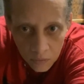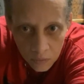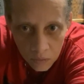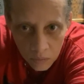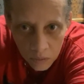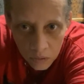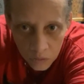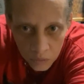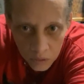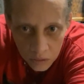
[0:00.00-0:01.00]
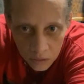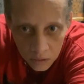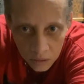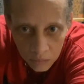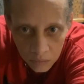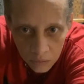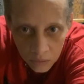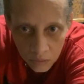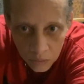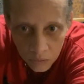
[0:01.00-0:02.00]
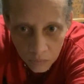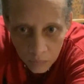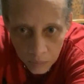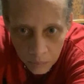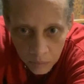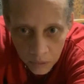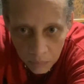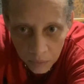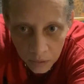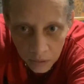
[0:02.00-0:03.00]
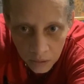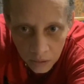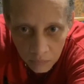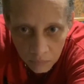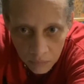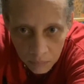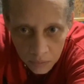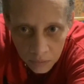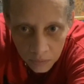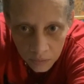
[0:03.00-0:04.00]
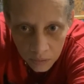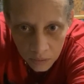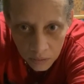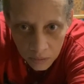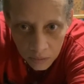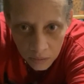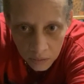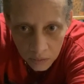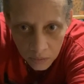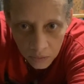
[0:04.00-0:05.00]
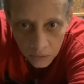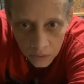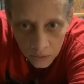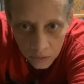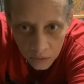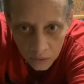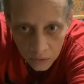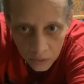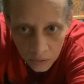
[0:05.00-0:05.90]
Who else was it? Because it was two different people that put 11. Miss Christina Archer.